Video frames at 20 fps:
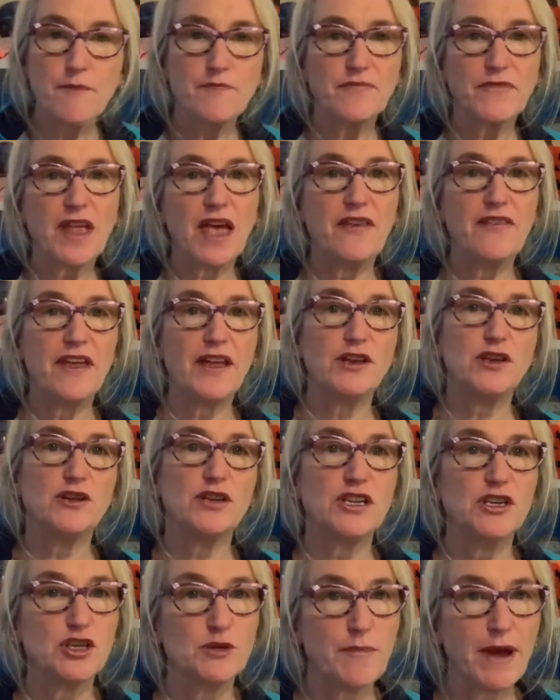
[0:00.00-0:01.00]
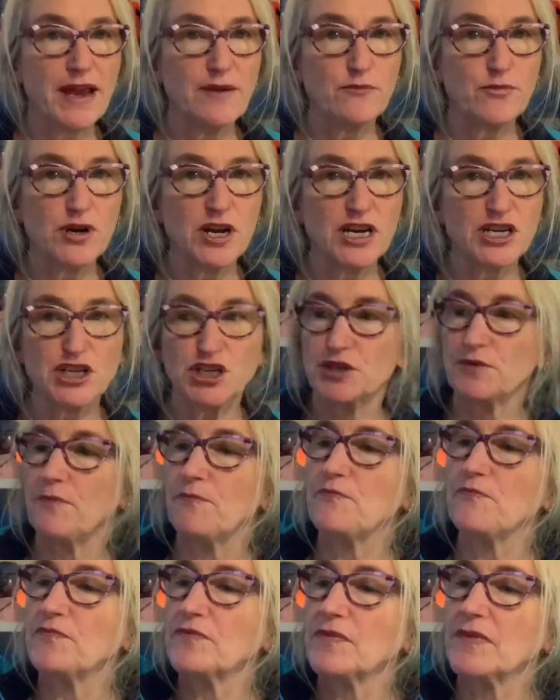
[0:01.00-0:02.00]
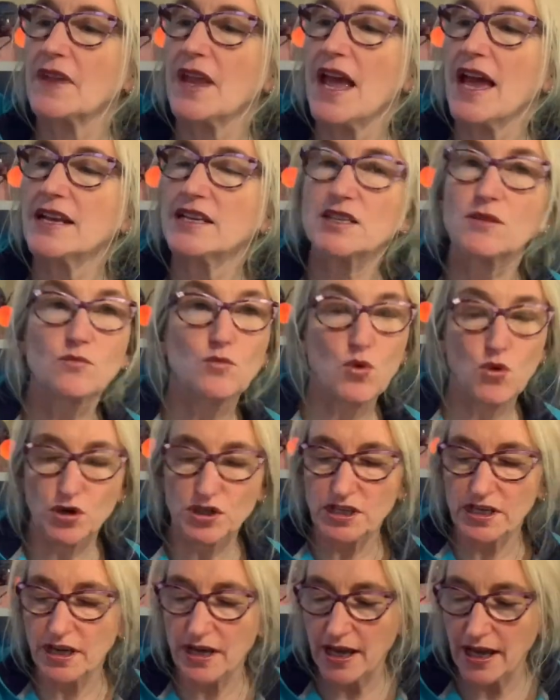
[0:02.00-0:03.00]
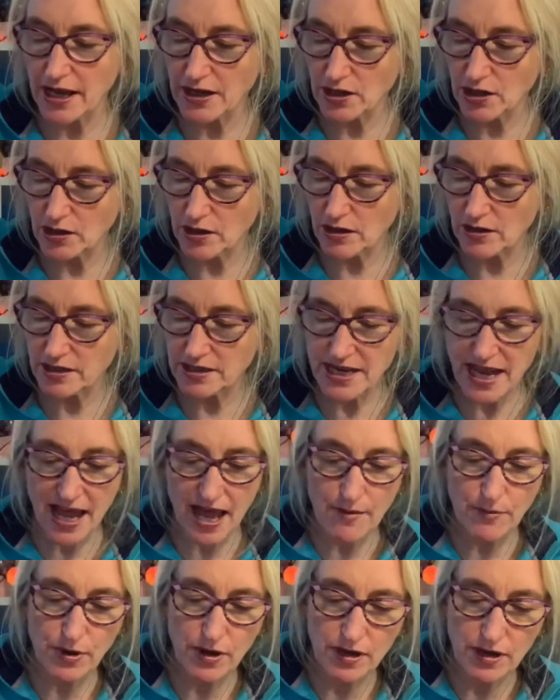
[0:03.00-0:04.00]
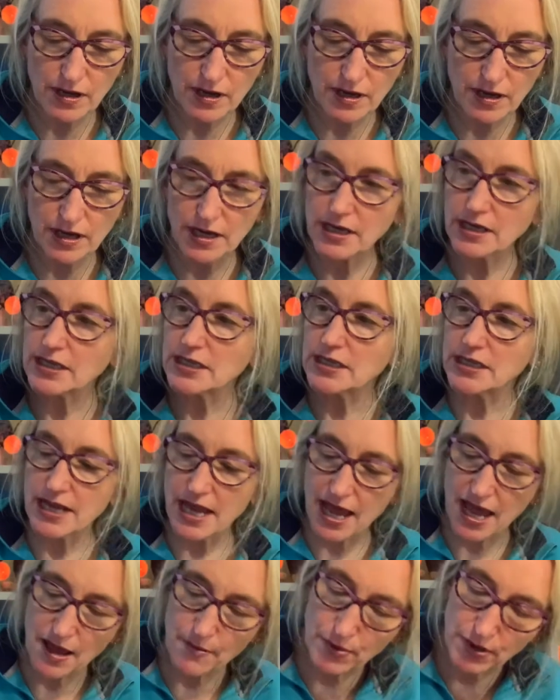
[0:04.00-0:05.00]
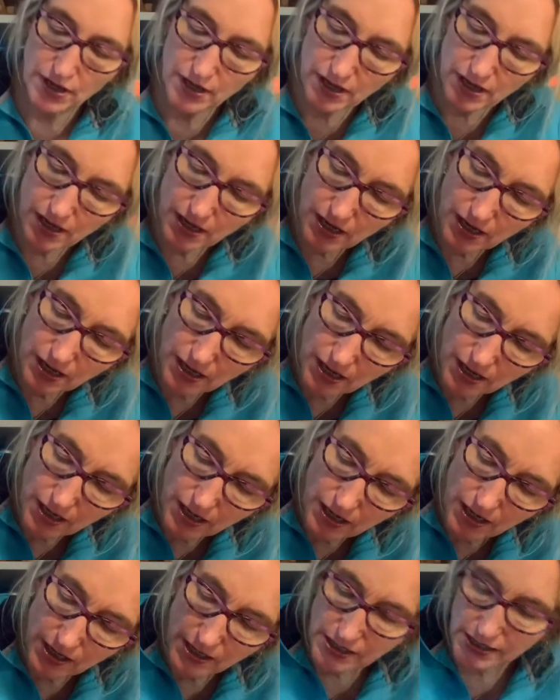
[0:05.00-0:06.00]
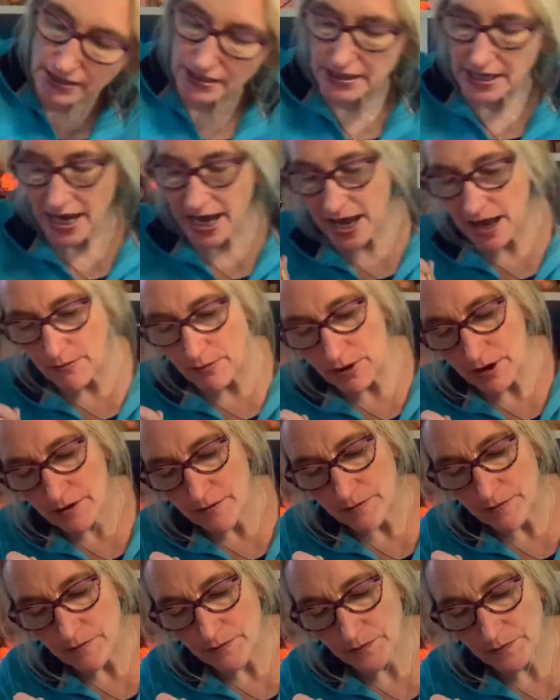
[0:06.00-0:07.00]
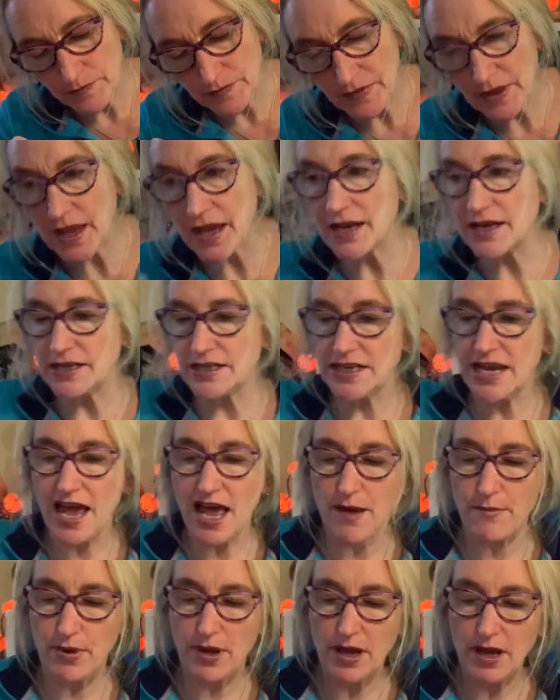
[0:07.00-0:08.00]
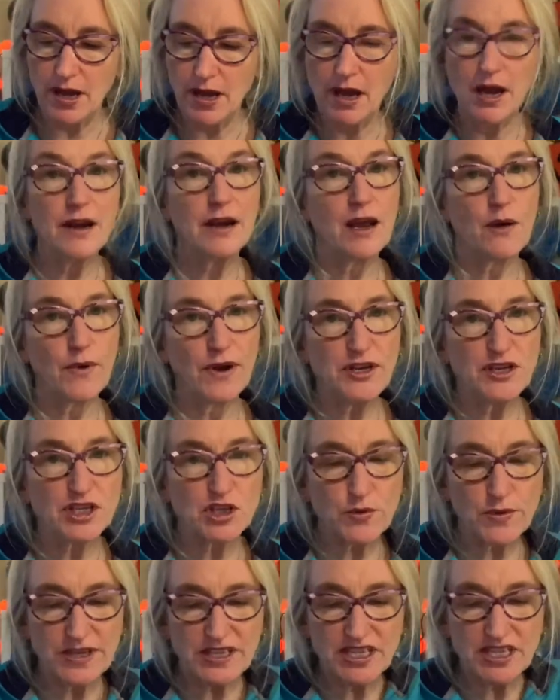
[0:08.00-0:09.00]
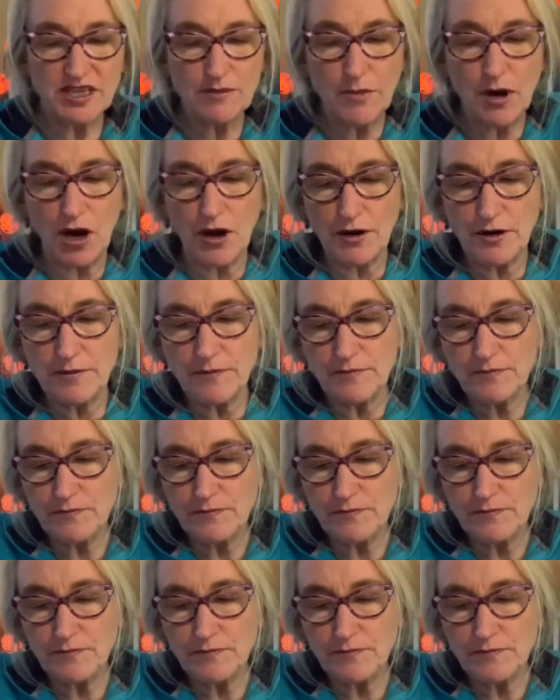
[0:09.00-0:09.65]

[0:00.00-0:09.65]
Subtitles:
And then you need your paintbrush and some water and you go dab, dab, dab and dab. Now when you're squeezing them on,